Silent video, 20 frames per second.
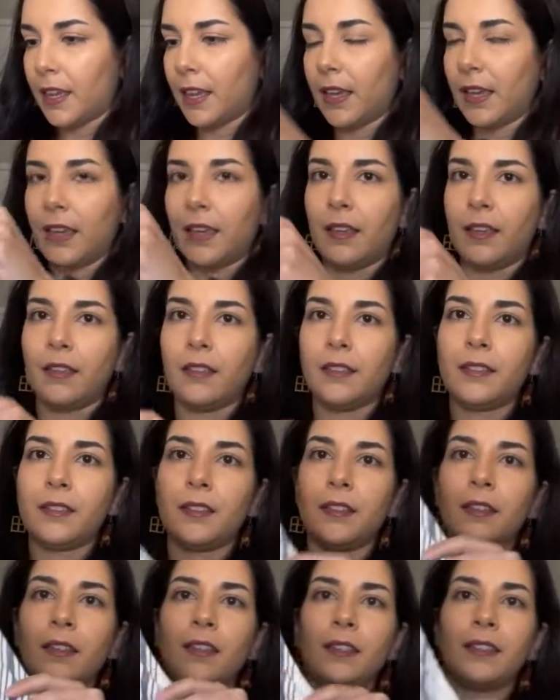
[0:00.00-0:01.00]
is
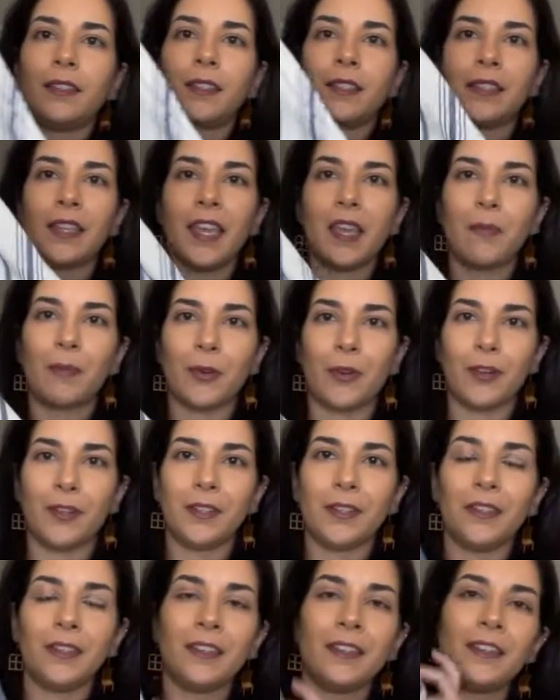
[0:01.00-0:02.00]
this apron
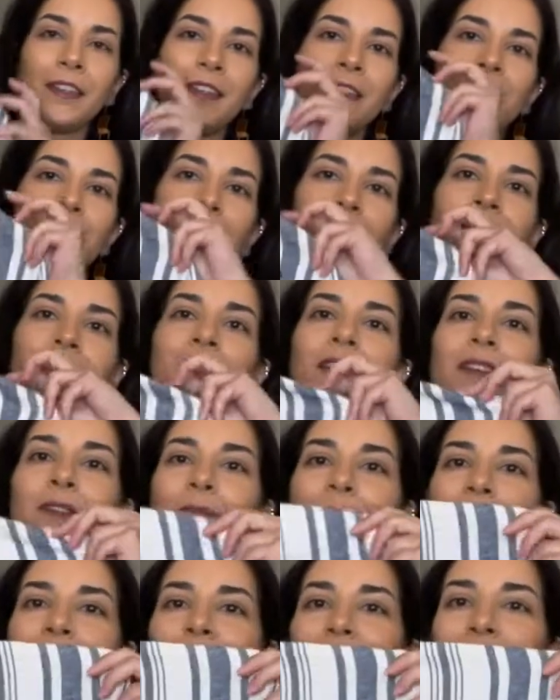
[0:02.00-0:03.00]

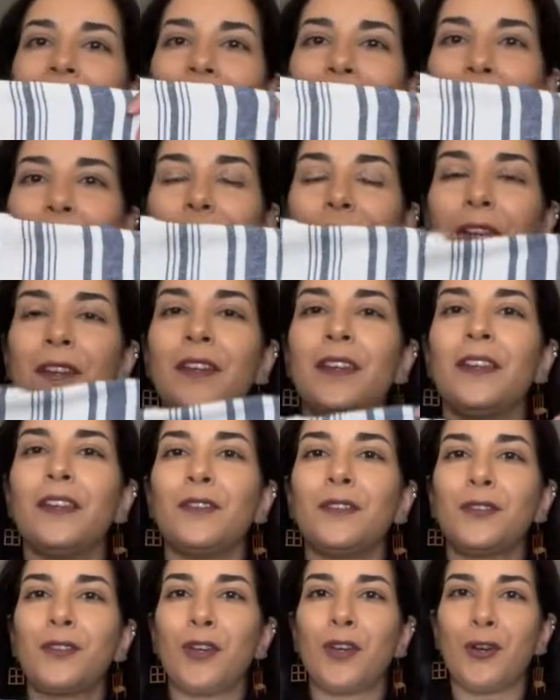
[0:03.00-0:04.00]
right here.
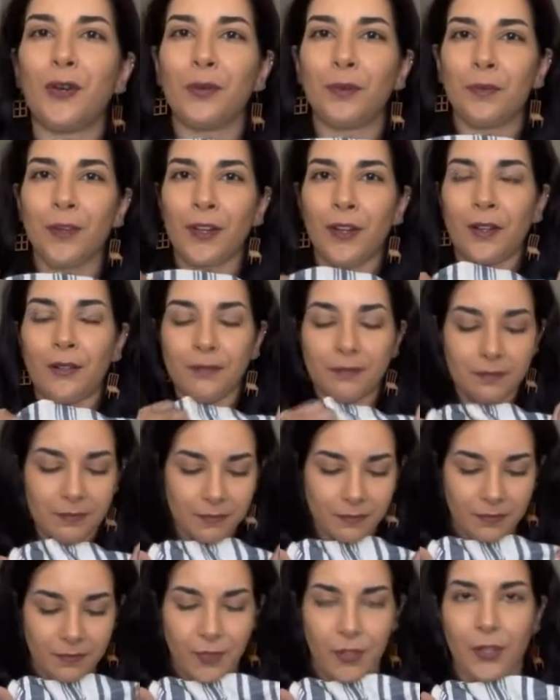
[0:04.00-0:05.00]
So,
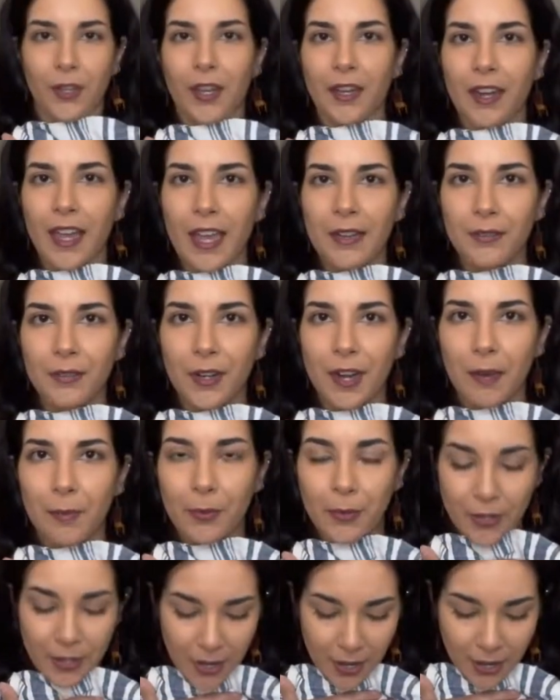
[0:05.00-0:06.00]
you gotta have your
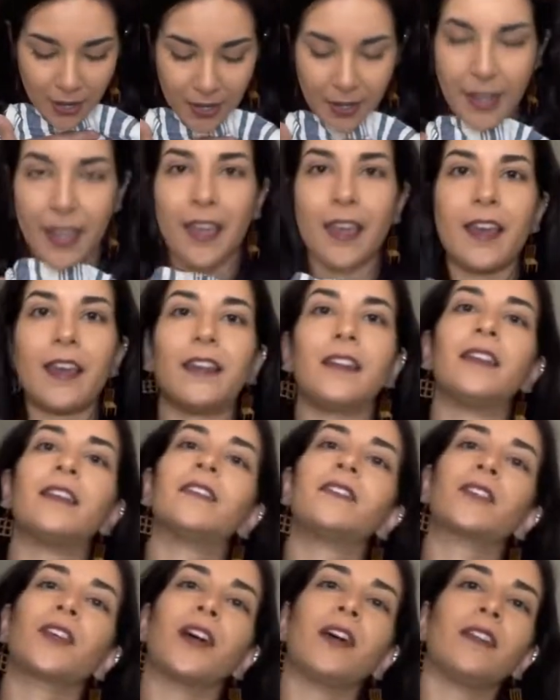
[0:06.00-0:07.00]
apron on, and
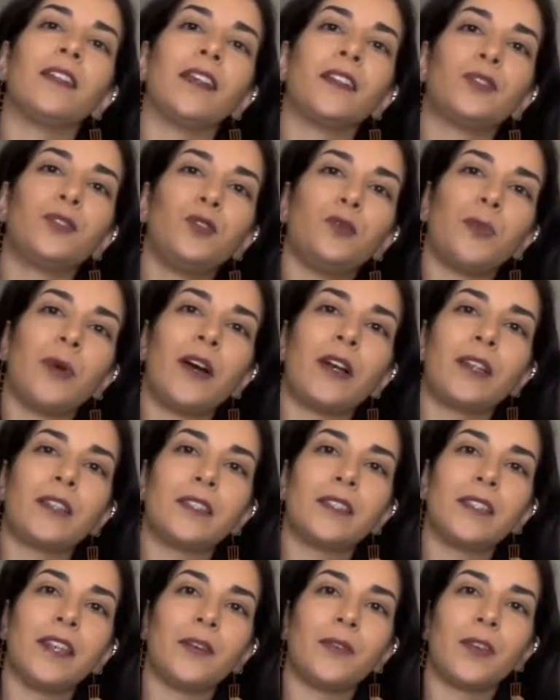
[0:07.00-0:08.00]
it's got like 2 pockets
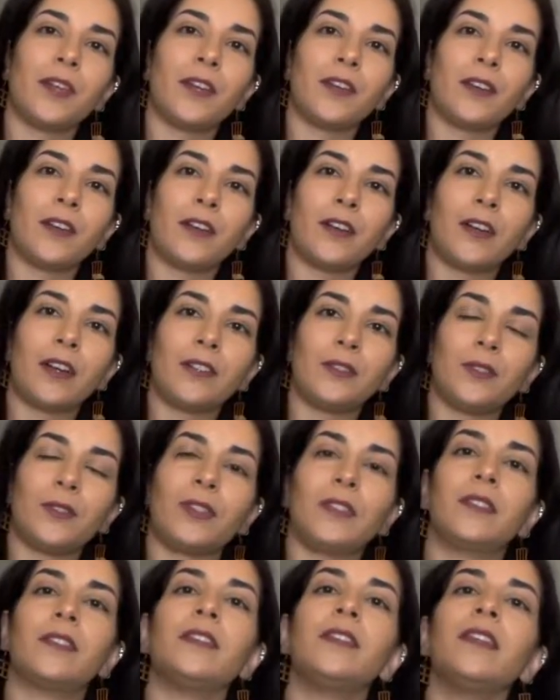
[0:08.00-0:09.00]
down here, as you
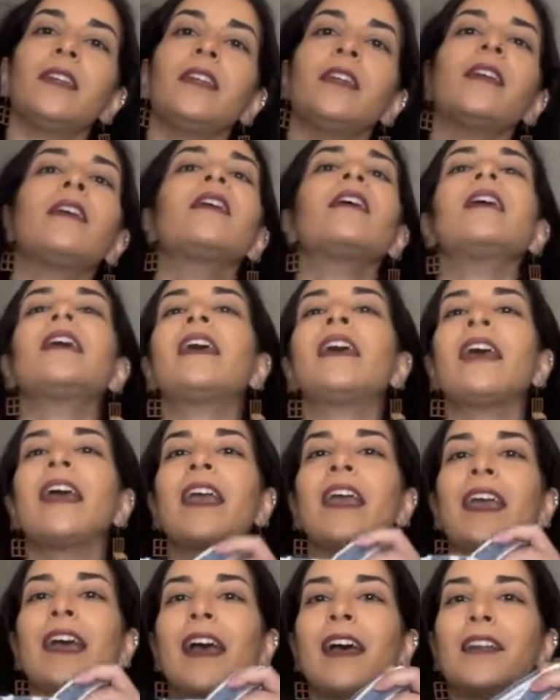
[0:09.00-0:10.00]
can see.
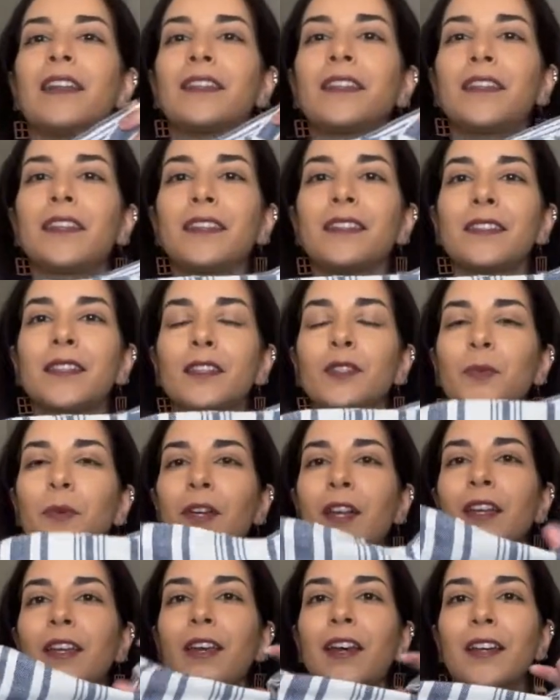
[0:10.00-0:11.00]
And this is what
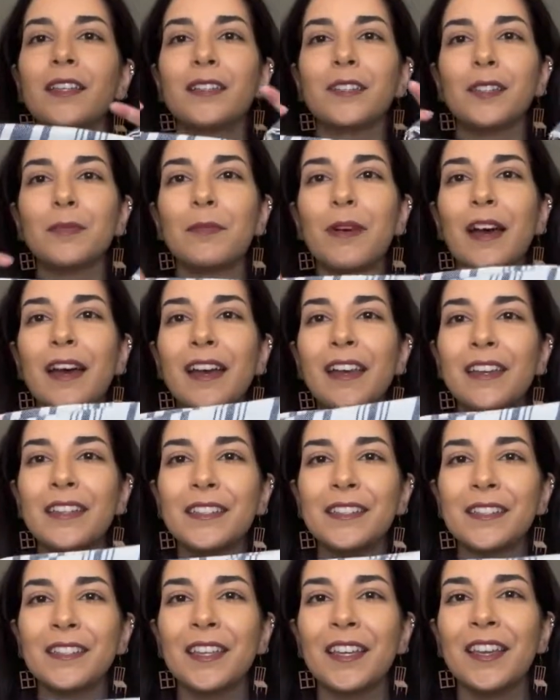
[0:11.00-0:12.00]
I
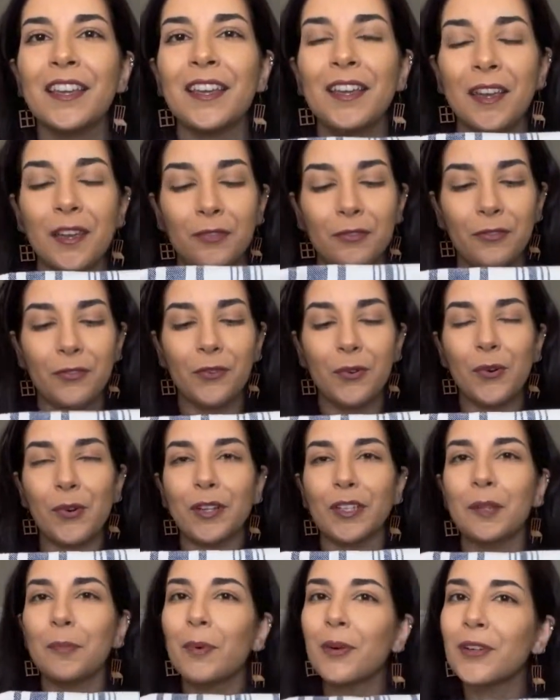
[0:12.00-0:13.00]
customized for
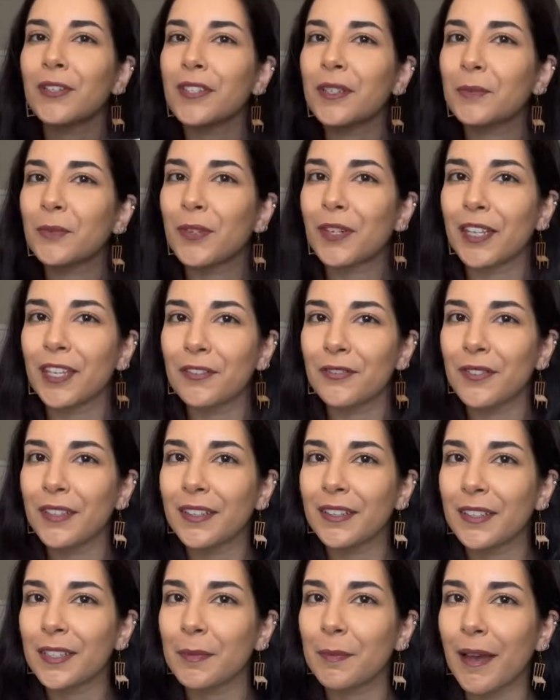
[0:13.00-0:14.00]
the person we're gifting
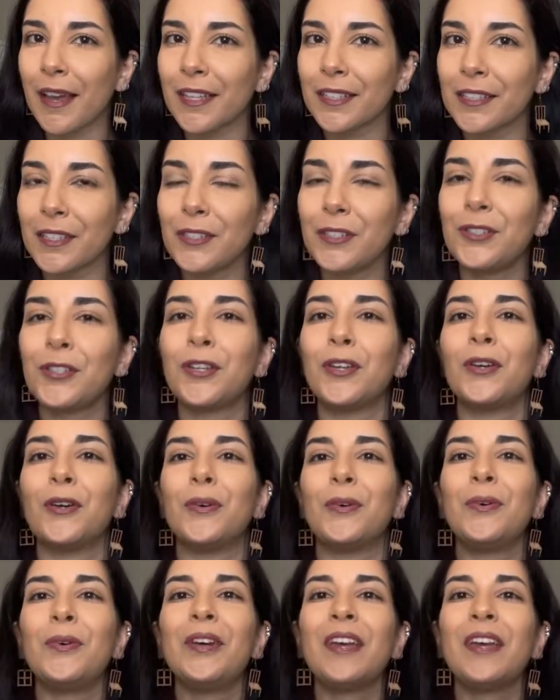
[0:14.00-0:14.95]
this basket to.